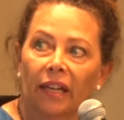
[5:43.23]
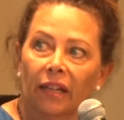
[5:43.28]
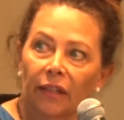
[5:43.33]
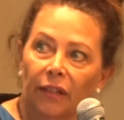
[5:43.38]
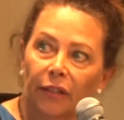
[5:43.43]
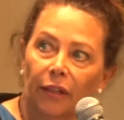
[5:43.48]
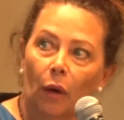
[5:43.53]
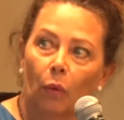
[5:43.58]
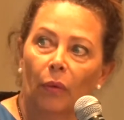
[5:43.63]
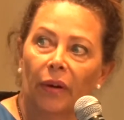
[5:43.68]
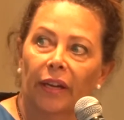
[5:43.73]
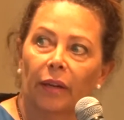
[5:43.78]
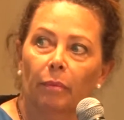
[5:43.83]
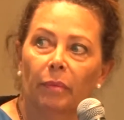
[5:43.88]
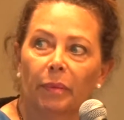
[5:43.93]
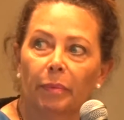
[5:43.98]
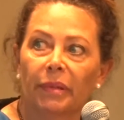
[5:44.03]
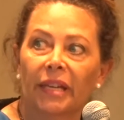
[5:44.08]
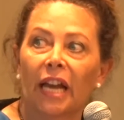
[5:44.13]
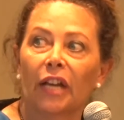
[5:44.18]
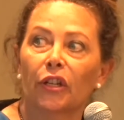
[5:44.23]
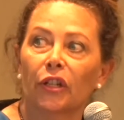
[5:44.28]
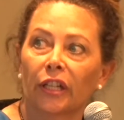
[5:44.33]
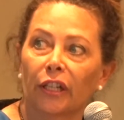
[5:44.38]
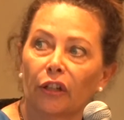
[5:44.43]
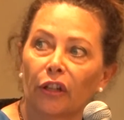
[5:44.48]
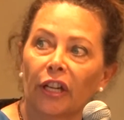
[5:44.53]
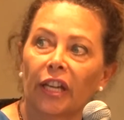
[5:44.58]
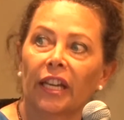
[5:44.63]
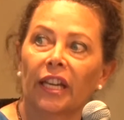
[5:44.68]
And so we can be potentially
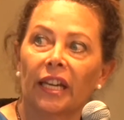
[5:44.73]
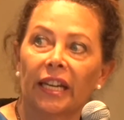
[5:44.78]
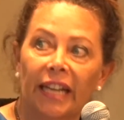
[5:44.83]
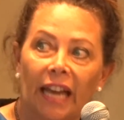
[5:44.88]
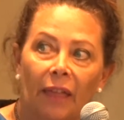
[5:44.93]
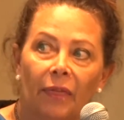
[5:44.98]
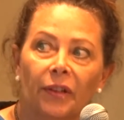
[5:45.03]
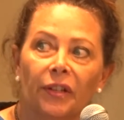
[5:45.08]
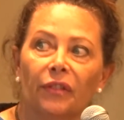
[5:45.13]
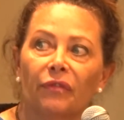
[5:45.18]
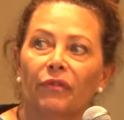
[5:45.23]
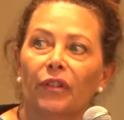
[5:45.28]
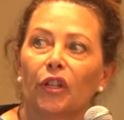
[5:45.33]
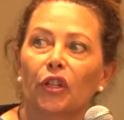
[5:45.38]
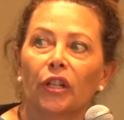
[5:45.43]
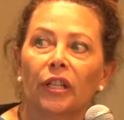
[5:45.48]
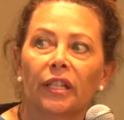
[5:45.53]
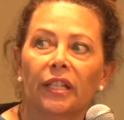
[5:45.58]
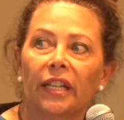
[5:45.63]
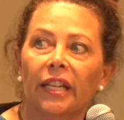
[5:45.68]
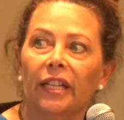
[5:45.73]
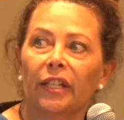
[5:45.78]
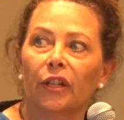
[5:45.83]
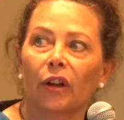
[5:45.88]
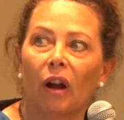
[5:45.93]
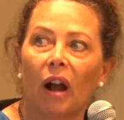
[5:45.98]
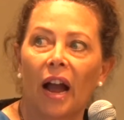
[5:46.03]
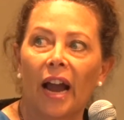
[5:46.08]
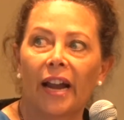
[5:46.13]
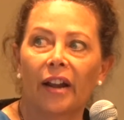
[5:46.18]
looking at, again, the deficiencies
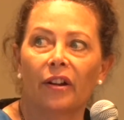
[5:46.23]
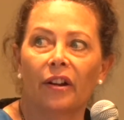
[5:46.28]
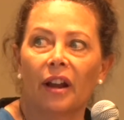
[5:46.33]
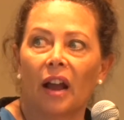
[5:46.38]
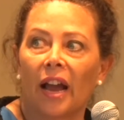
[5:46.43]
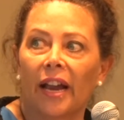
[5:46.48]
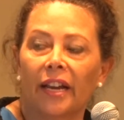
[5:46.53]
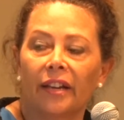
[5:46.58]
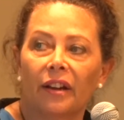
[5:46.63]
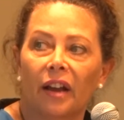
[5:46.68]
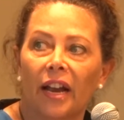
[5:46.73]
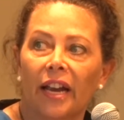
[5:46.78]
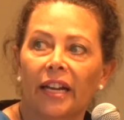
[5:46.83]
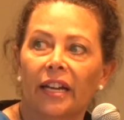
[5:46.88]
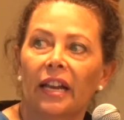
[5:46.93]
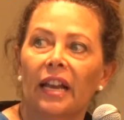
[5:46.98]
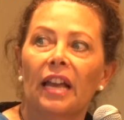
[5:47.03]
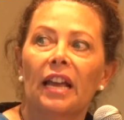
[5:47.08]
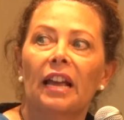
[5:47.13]
or iron and iodine.